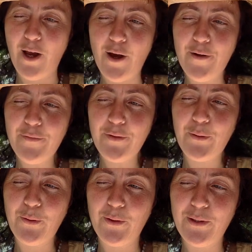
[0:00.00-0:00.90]
Over the
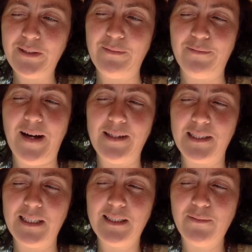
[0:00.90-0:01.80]
course of
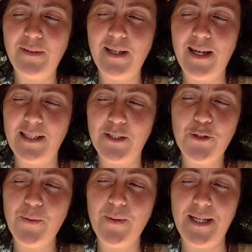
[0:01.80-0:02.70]
thousands of years,
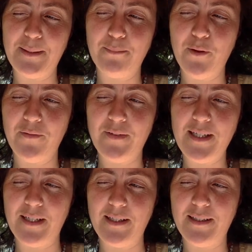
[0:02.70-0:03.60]
trees moved
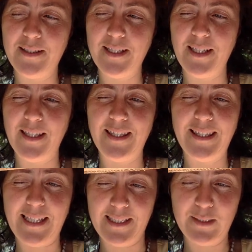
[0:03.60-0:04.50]
into
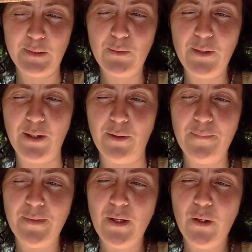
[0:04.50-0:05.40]
this soil,
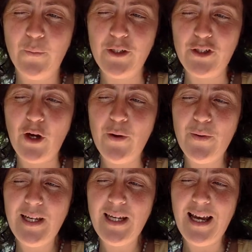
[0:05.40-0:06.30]
which
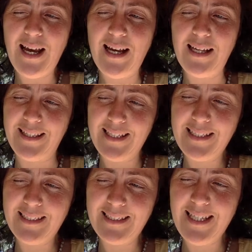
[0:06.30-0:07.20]
only at
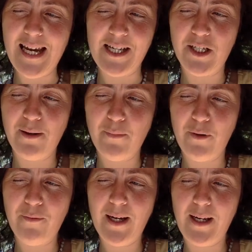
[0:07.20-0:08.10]
this stage can be
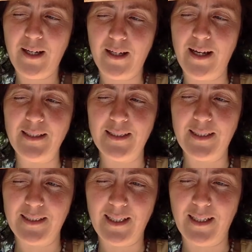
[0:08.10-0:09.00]
recognized
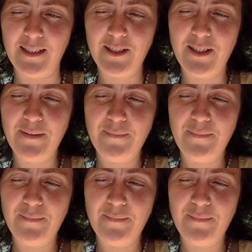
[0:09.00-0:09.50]
as such,